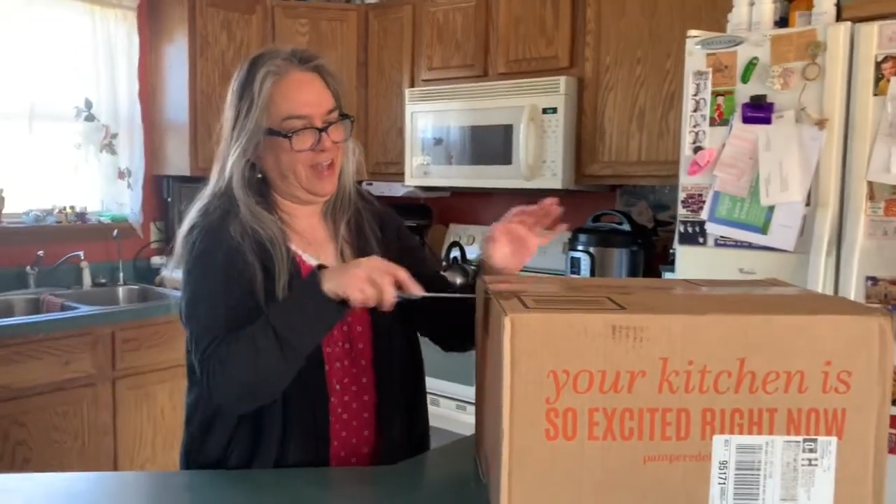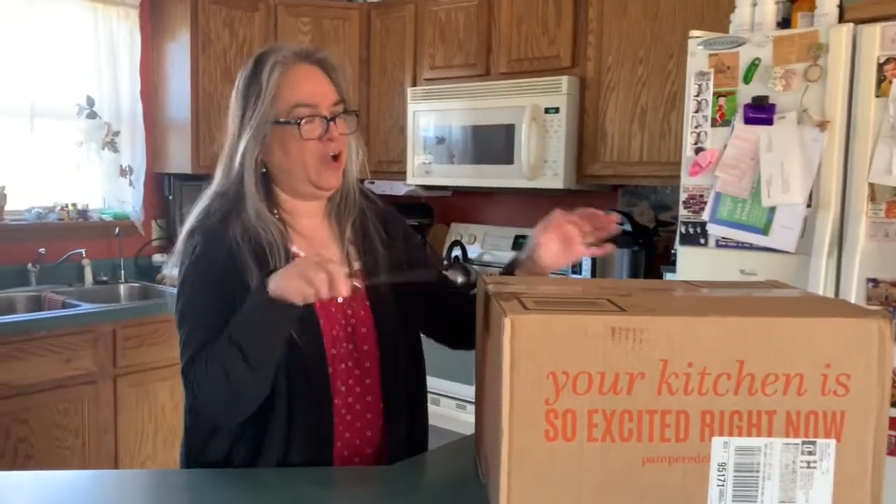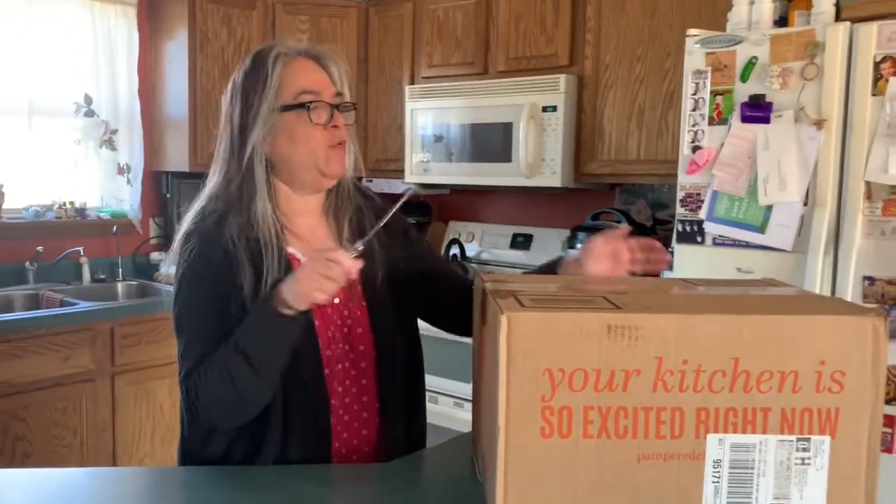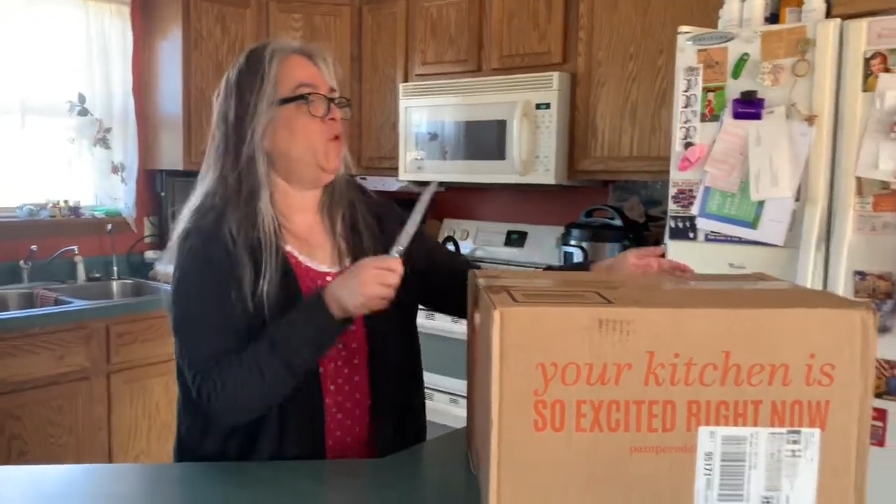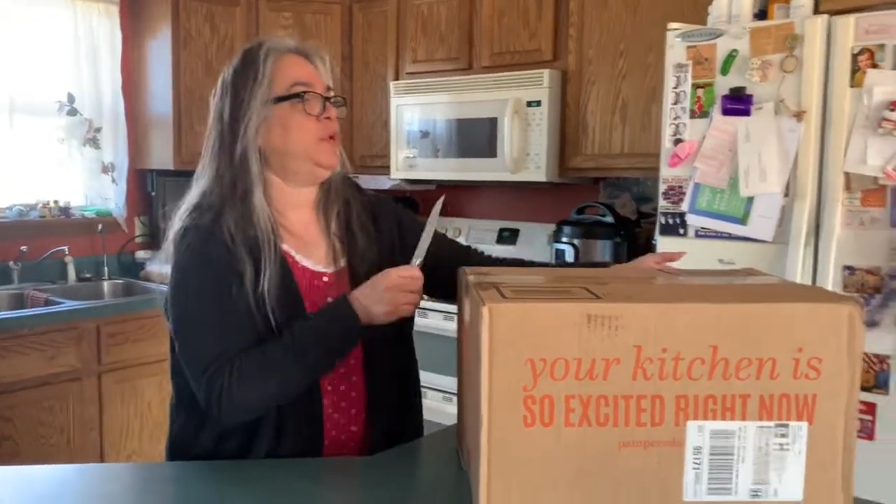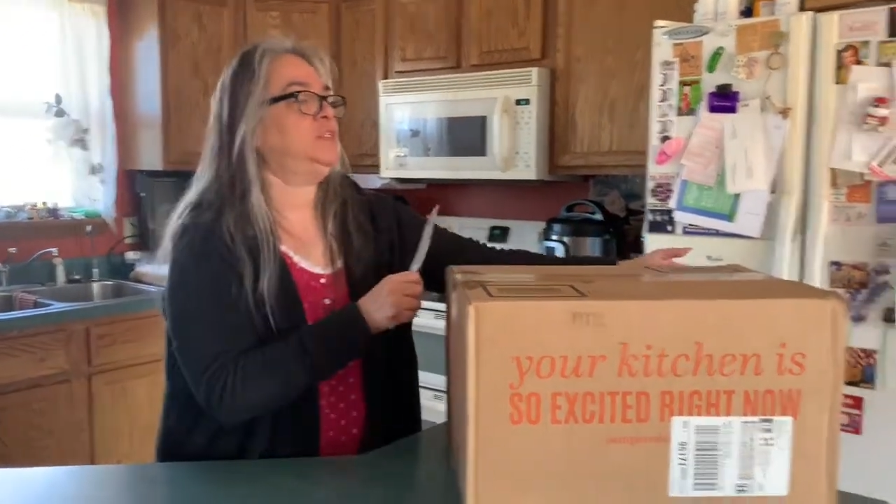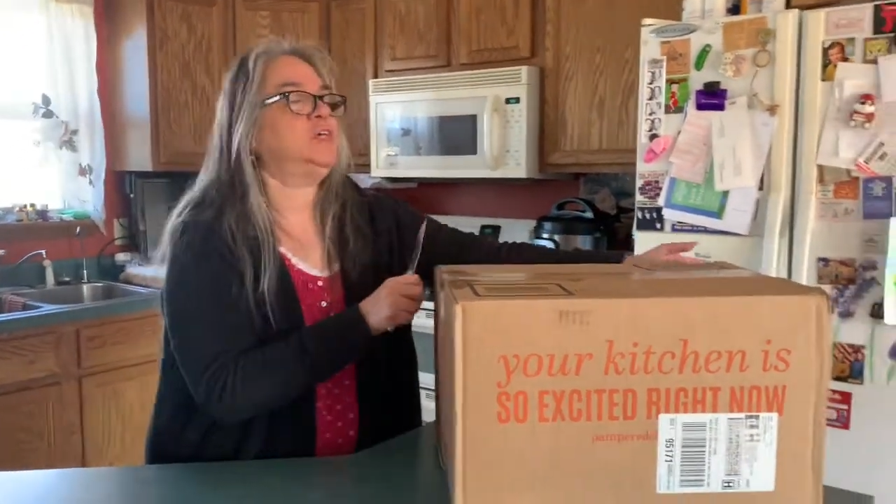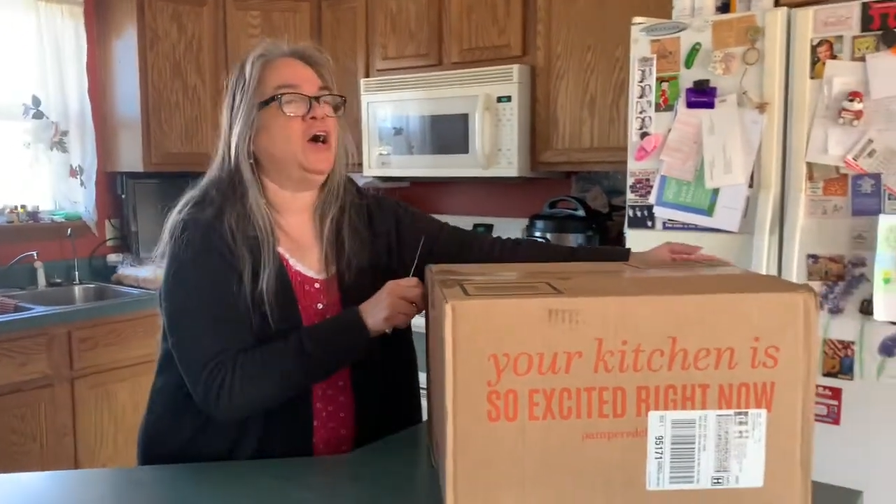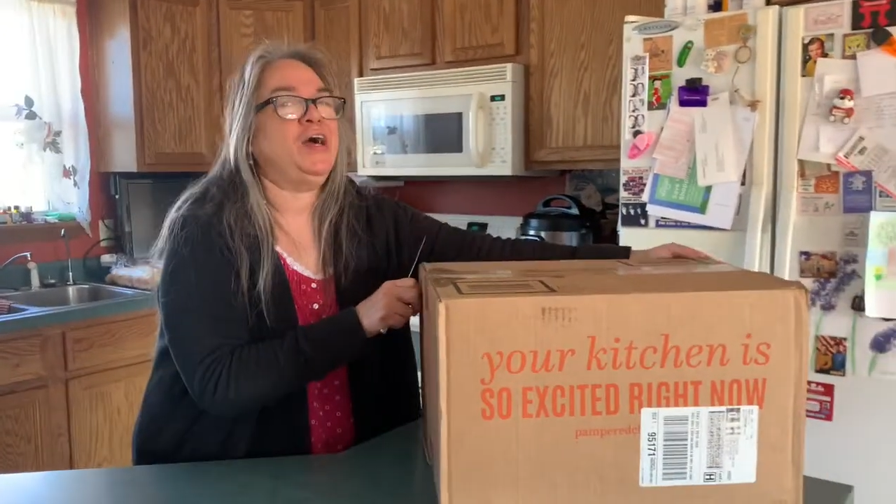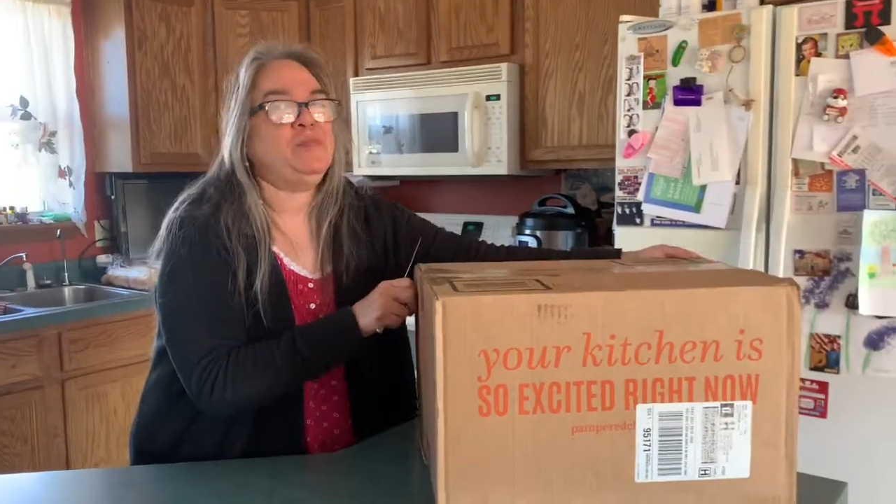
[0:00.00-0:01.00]
I wanted
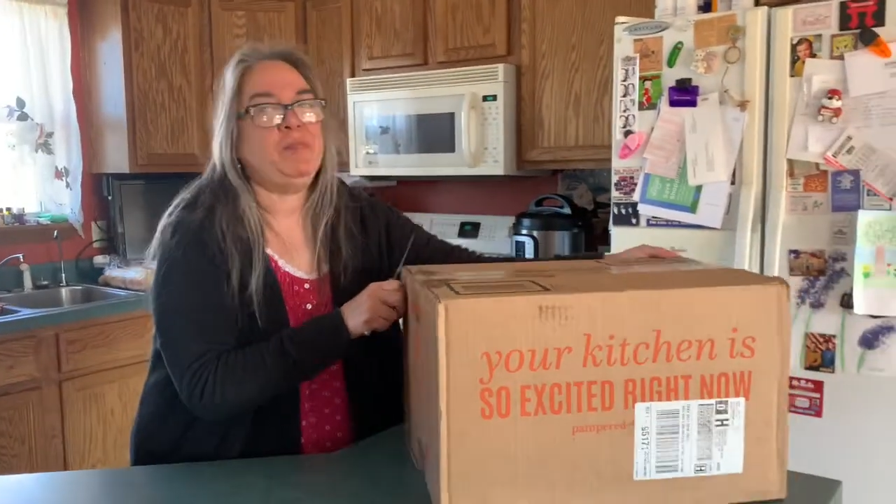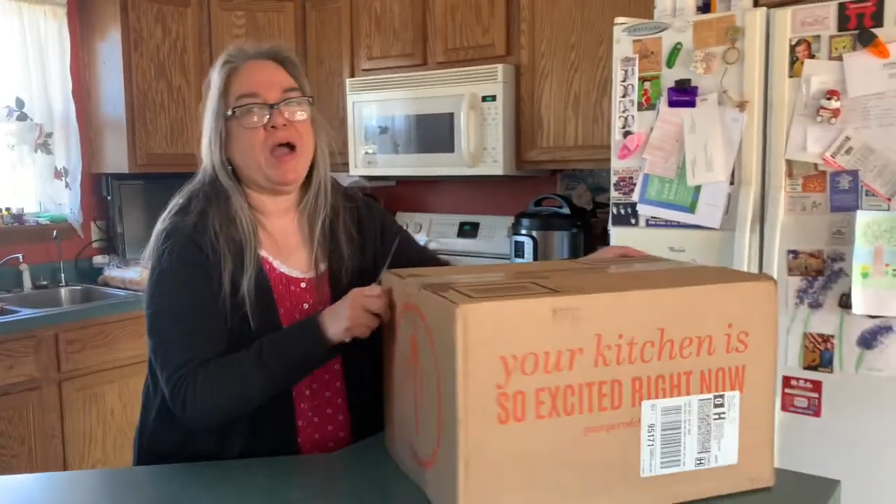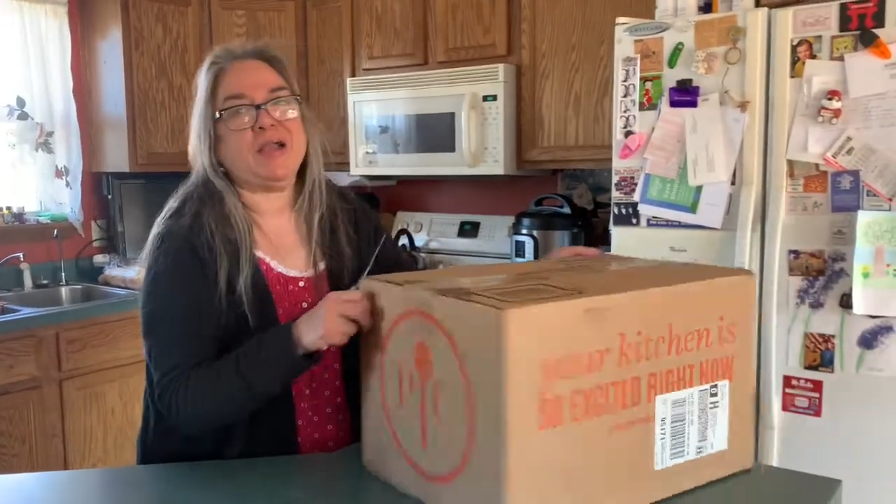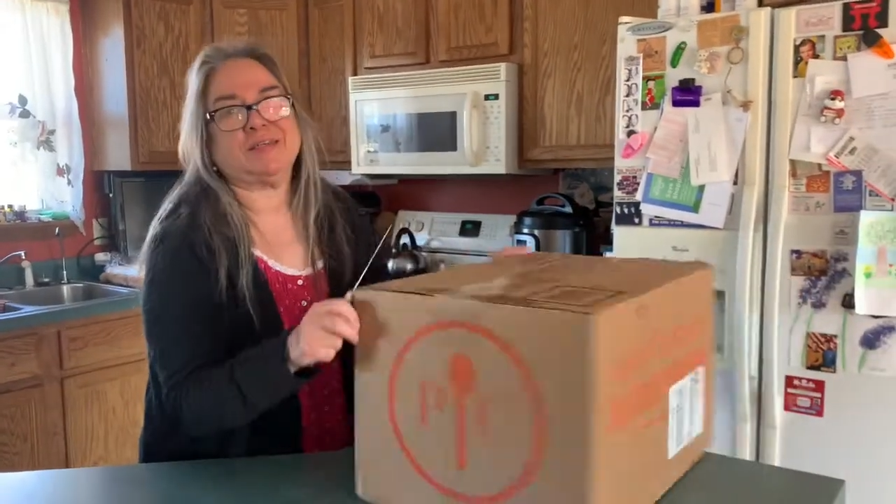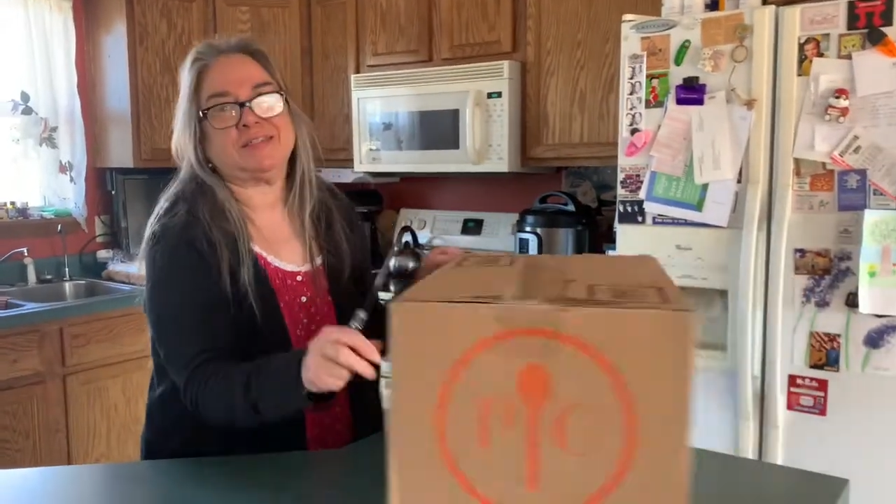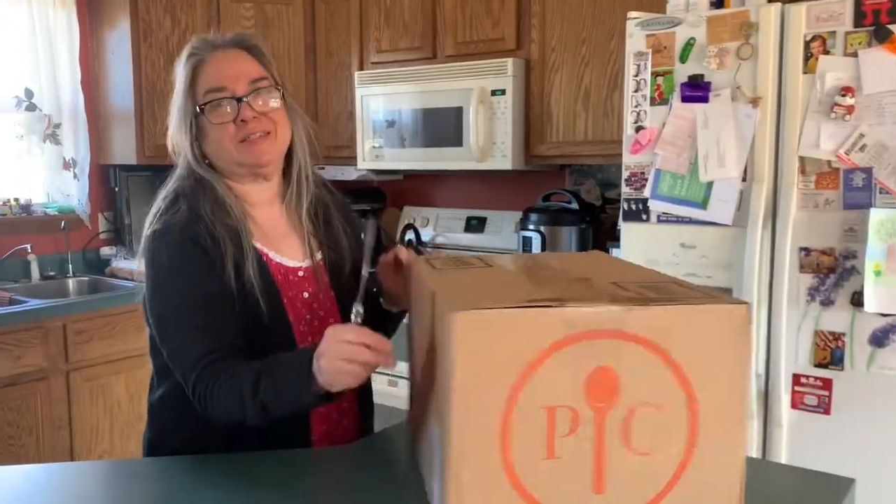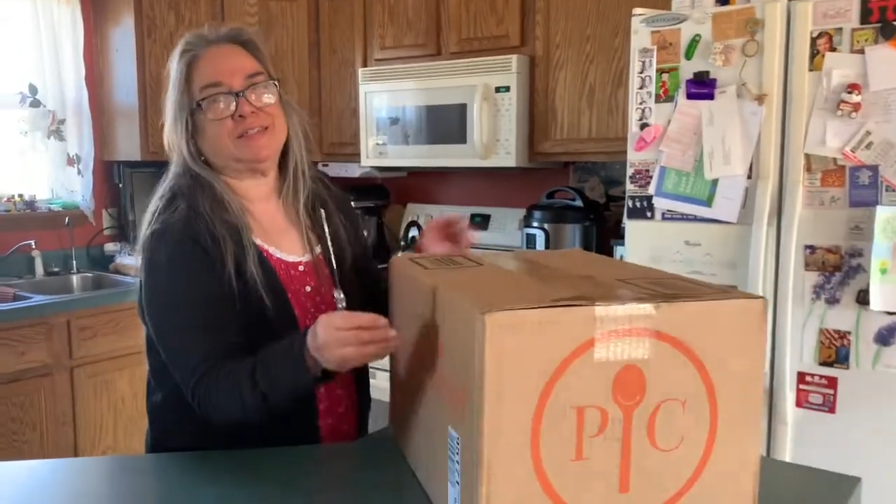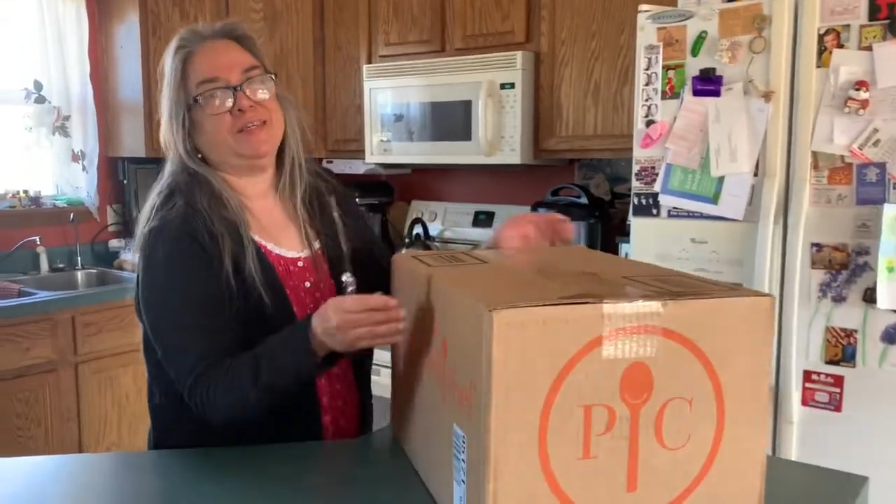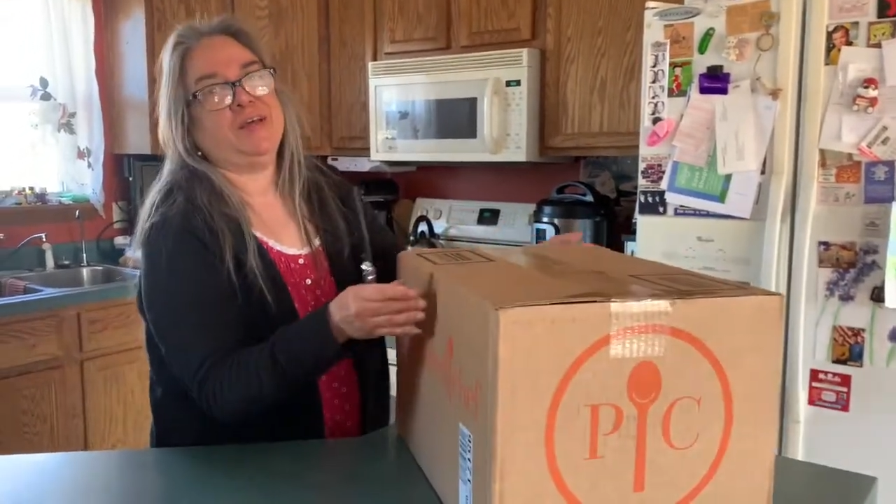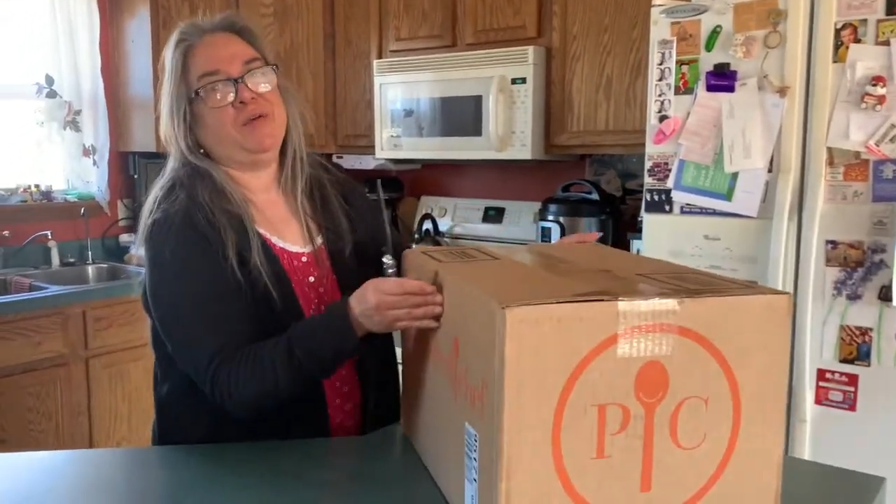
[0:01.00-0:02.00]
to unbox